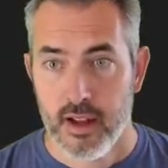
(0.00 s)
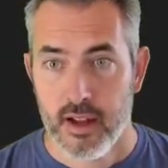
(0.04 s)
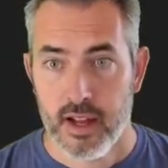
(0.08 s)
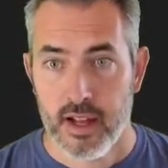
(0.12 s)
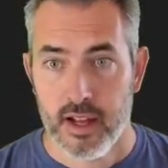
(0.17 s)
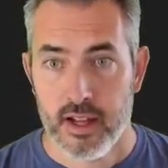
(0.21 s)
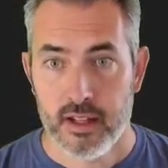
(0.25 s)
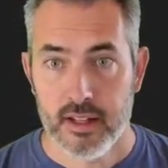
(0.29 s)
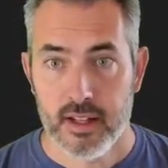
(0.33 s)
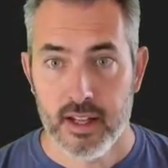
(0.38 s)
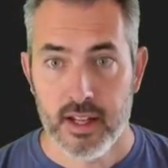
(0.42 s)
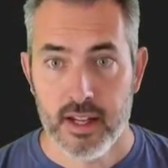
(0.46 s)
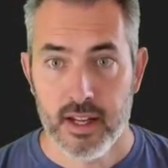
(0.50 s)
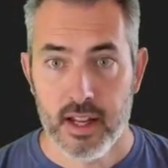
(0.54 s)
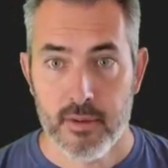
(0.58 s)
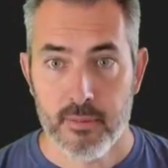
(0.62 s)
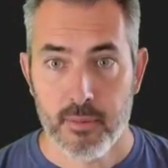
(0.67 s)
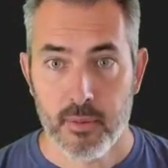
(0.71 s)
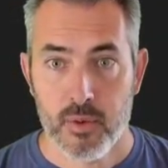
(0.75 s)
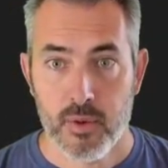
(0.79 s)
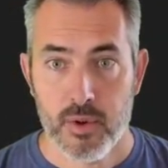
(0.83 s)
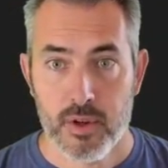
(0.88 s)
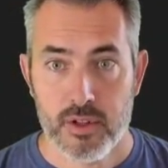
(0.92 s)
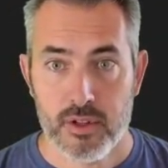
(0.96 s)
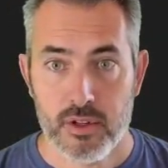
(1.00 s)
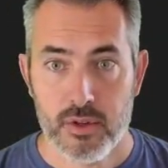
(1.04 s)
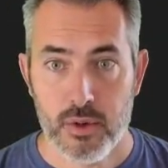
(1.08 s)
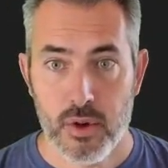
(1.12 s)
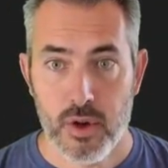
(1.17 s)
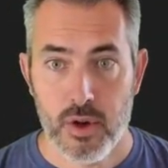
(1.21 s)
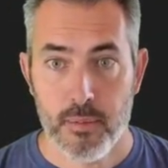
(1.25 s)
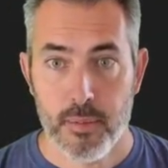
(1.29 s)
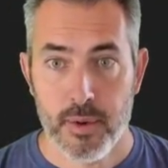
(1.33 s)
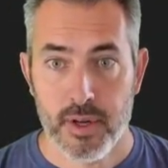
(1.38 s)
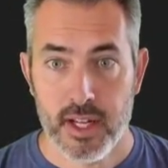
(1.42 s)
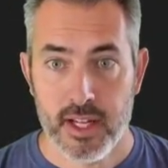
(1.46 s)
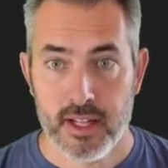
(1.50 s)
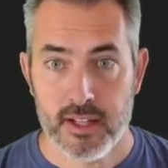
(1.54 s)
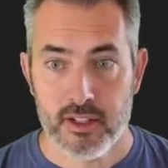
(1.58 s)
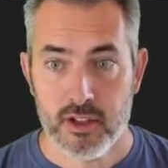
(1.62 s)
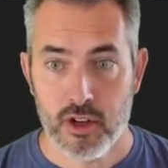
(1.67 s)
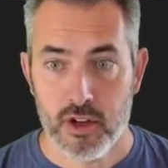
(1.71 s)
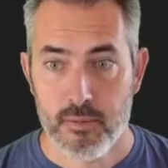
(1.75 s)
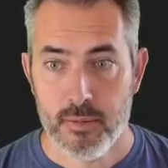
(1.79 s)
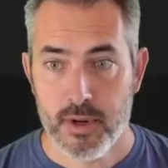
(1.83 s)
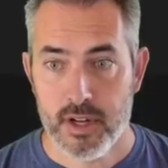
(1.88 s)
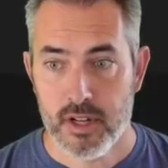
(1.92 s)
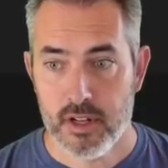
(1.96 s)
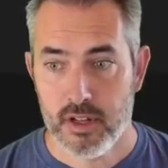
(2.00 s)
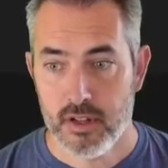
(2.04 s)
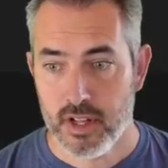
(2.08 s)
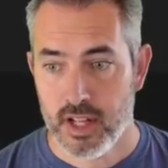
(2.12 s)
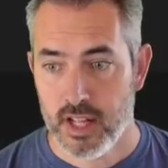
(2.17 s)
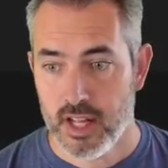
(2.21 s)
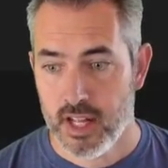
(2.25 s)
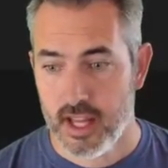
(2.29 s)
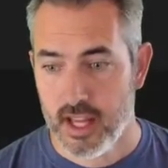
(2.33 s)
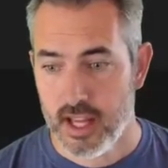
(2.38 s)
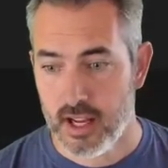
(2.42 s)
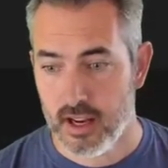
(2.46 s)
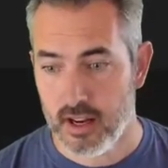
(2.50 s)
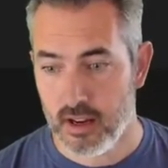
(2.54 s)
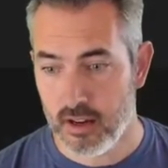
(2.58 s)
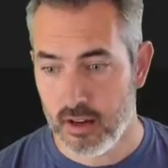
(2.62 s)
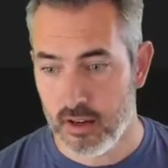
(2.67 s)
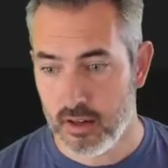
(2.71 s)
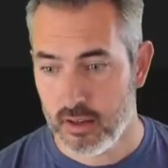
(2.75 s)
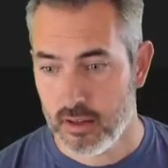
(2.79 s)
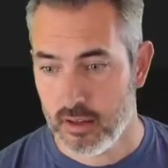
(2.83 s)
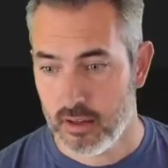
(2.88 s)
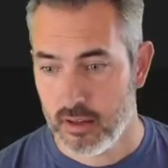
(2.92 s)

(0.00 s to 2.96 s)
And then I'm going to open a terminal here,